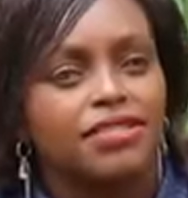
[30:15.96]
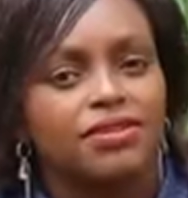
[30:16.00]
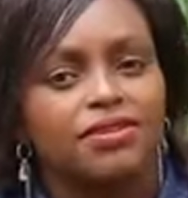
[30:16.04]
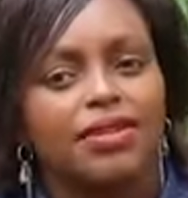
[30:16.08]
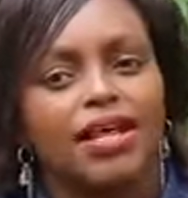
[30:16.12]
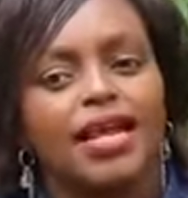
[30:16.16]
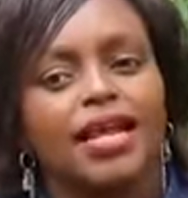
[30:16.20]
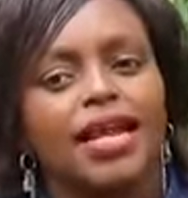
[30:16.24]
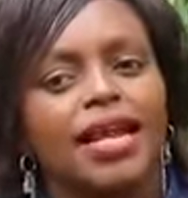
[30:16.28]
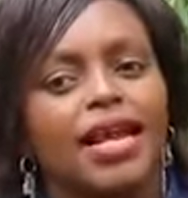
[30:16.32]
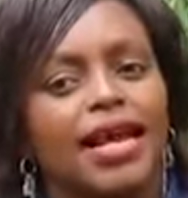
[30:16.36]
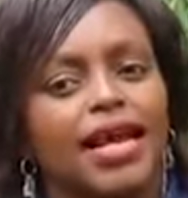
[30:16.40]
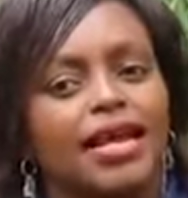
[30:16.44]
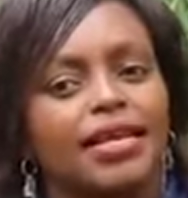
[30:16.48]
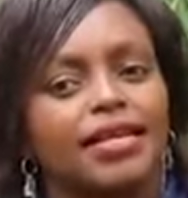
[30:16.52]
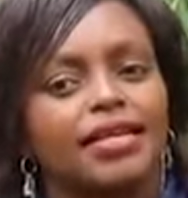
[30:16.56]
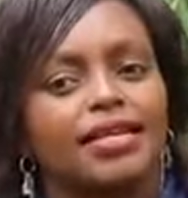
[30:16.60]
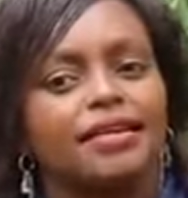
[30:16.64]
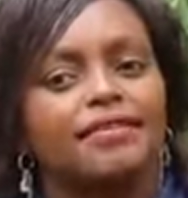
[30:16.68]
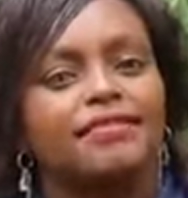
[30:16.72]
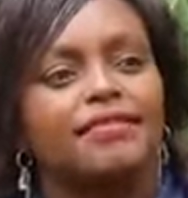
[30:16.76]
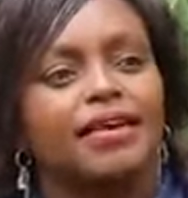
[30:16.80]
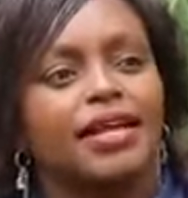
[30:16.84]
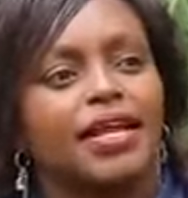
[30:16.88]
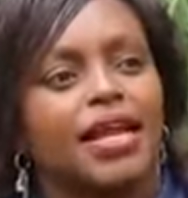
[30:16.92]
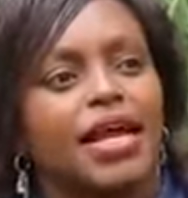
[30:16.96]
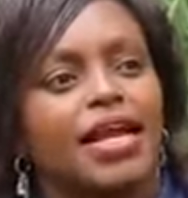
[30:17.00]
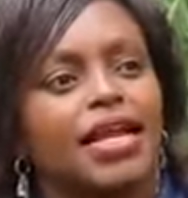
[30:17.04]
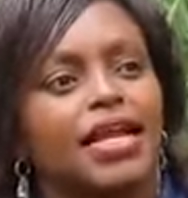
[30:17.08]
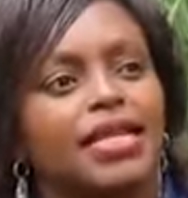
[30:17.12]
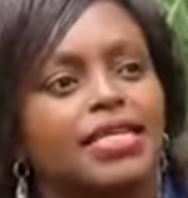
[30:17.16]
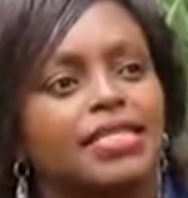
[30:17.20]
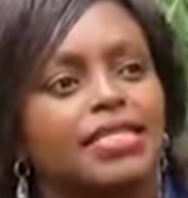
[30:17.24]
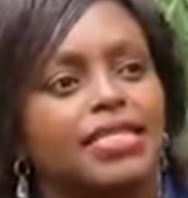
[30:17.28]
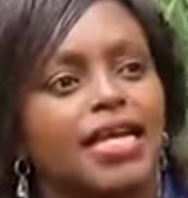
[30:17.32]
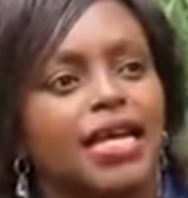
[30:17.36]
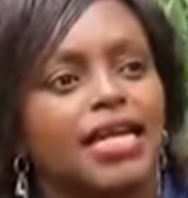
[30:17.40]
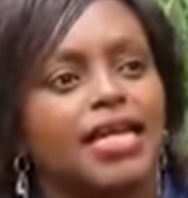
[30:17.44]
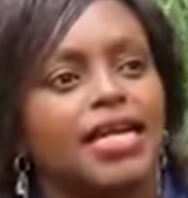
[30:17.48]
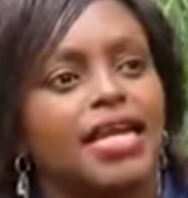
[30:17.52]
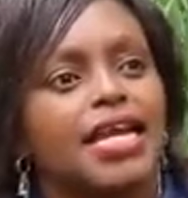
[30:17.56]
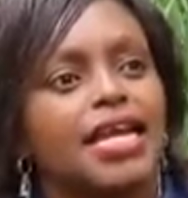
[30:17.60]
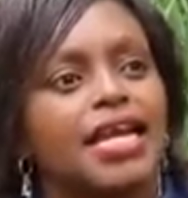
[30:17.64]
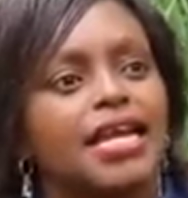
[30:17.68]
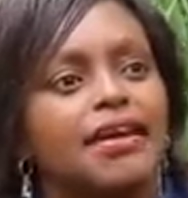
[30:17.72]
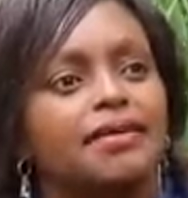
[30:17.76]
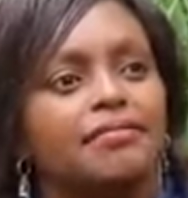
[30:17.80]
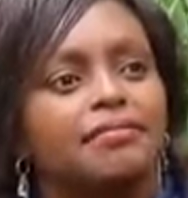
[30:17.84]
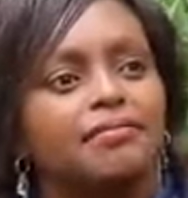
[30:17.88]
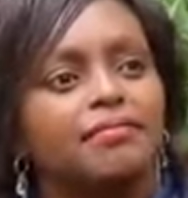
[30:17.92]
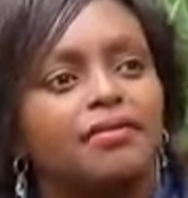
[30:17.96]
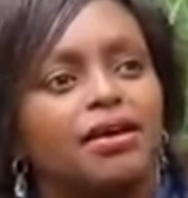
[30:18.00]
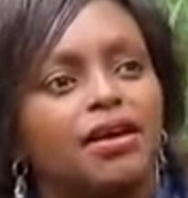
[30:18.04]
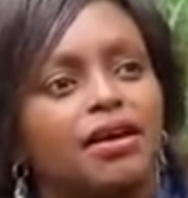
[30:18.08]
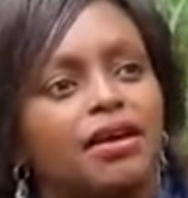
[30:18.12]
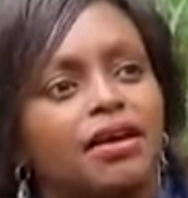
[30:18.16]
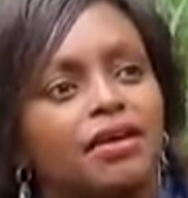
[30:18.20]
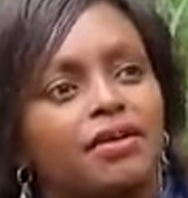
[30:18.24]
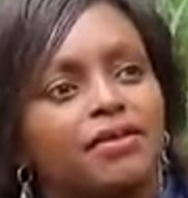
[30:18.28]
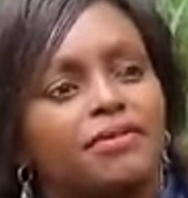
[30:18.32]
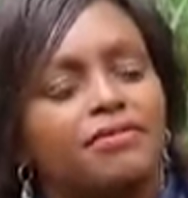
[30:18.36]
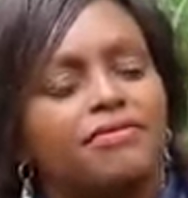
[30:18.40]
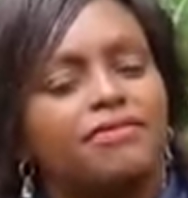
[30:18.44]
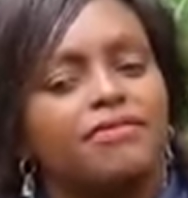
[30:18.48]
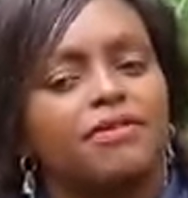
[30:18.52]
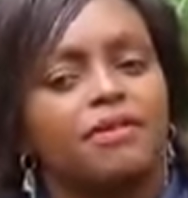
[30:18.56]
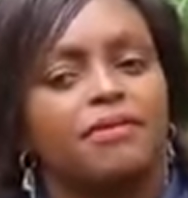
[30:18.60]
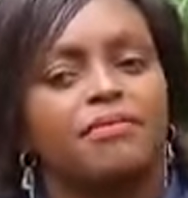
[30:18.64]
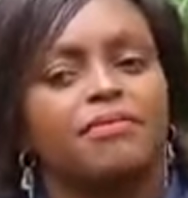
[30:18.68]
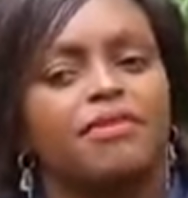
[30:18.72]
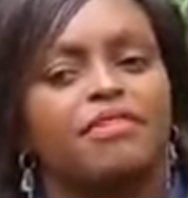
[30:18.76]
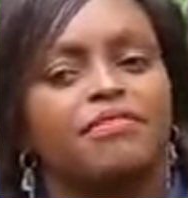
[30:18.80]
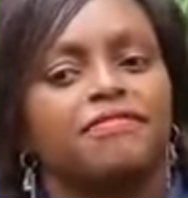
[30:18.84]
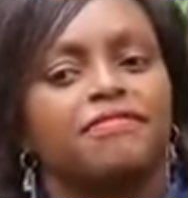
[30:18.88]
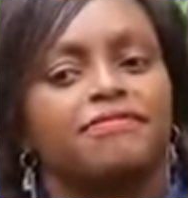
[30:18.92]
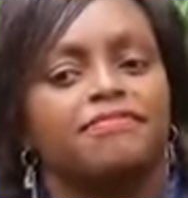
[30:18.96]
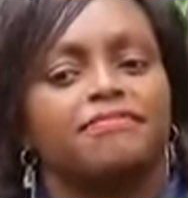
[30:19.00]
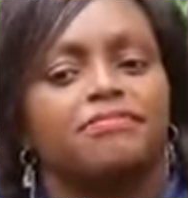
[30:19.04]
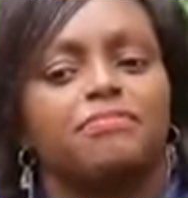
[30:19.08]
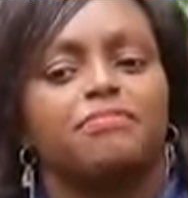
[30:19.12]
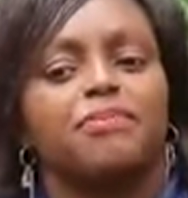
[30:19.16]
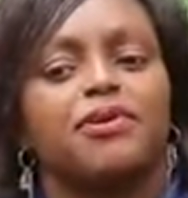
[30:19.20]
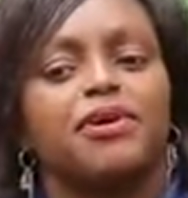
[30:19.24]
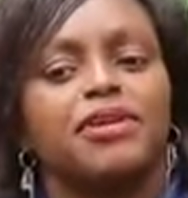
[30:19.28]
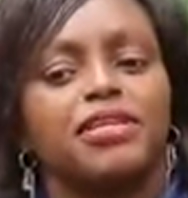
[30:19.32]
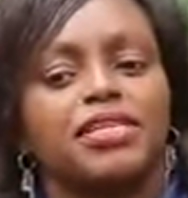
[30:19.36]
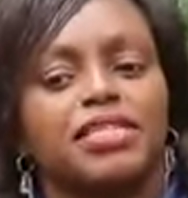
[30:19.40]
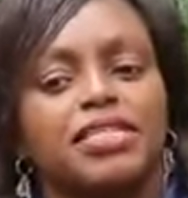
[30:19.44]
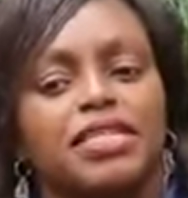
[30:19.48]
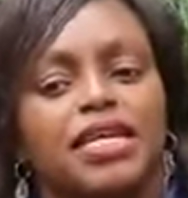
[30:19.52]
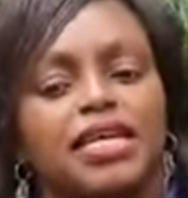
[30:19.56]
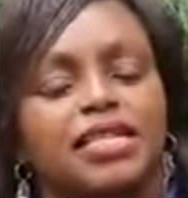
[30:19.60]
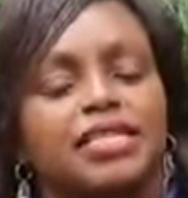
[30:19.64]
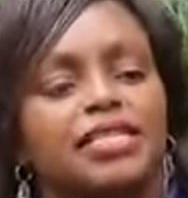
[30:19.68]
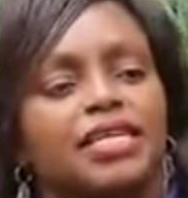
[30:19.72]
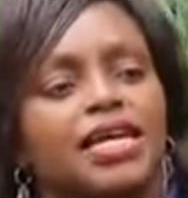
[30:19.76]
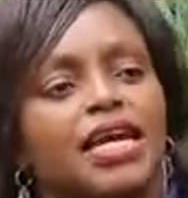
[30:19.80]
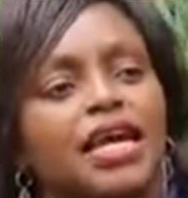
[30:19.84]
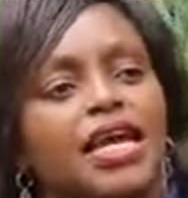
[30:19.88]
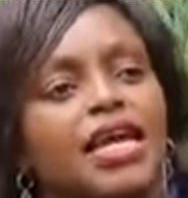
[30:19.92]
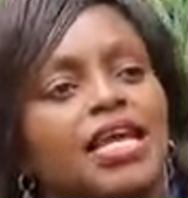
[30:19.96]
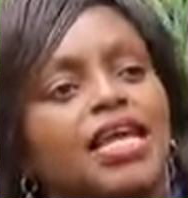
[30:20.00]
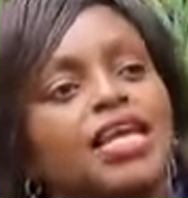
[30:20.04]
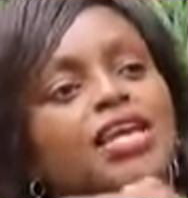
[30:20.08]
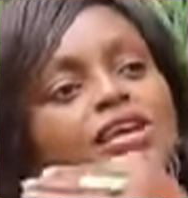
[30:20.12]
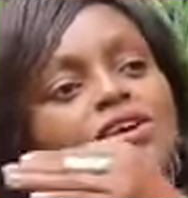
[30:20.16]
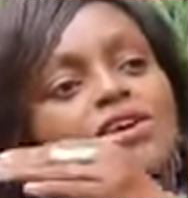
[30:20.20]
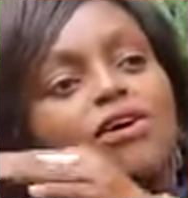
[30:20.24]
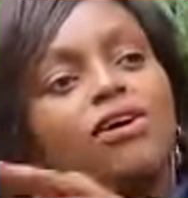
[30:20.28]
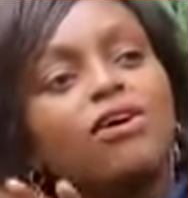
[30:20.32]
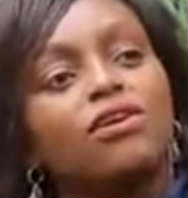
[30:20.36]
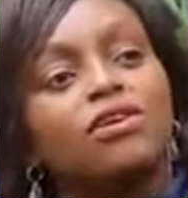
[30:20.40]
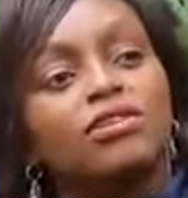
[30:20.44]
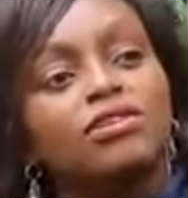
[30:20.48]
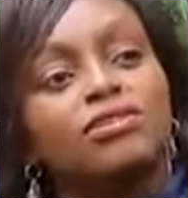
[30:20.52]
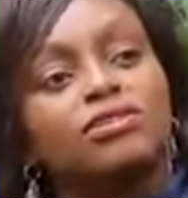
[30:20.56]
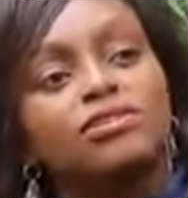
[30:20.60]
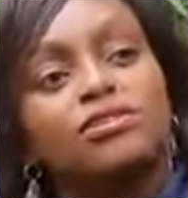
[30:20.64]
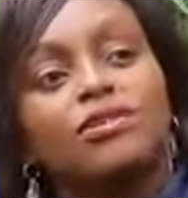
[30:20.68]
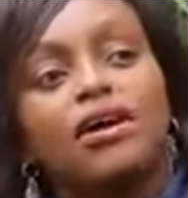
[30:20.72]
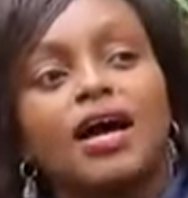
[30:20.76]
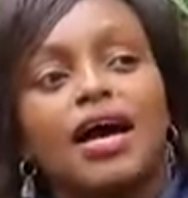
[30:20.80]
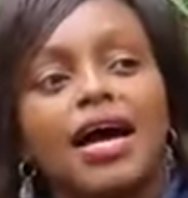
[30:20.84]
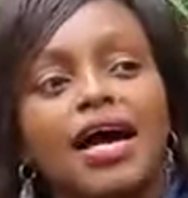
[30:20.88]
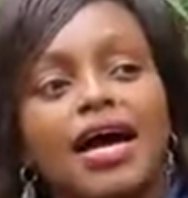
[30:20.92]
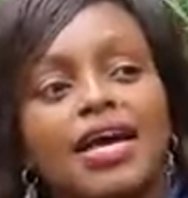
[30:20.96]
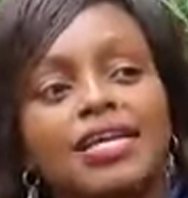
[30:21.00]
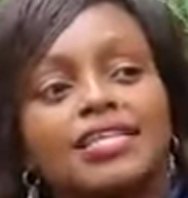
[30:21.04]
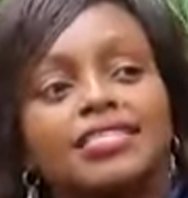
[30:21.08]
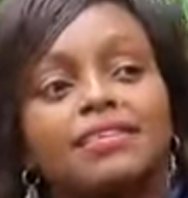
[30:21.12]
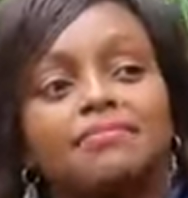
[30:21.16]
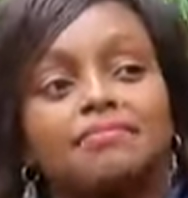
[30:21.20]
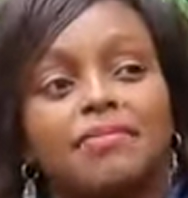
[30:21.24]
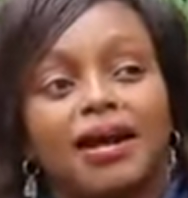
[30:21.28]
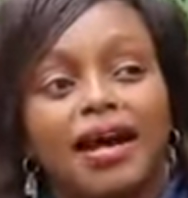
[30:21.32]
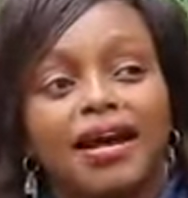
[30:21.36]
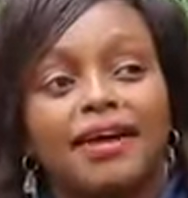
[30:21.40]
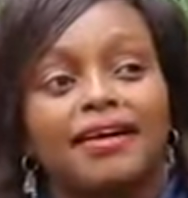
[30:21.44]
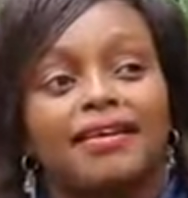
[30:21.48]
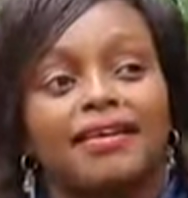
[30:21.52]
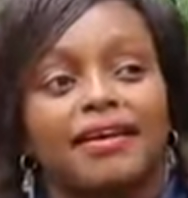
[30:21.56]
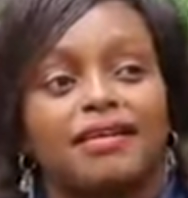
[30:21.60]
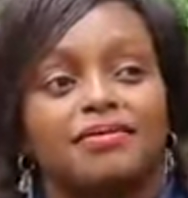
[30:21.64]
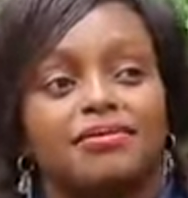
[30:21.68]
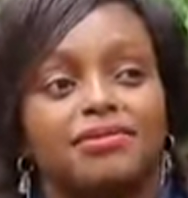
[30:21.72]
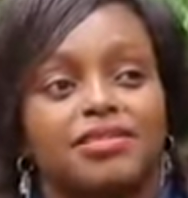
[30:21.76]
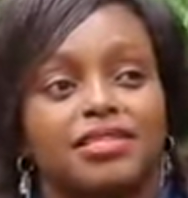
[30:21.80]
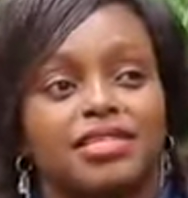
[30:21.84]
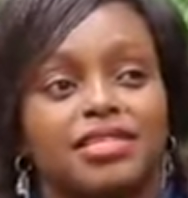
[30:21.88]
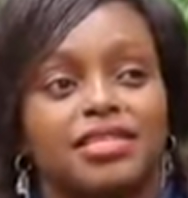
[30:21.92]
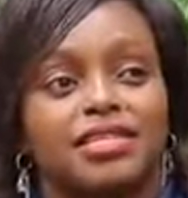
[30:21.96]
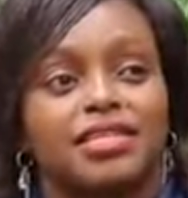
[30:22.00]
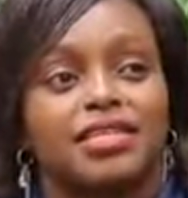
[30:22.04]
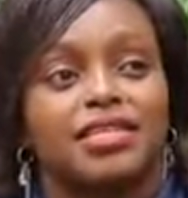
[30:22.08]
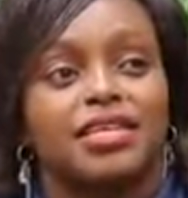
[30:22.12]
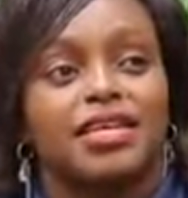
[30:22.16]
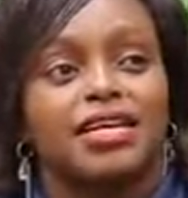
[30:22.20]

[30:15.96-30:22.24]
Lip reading: So that I can even understand him from the point that he also has a background.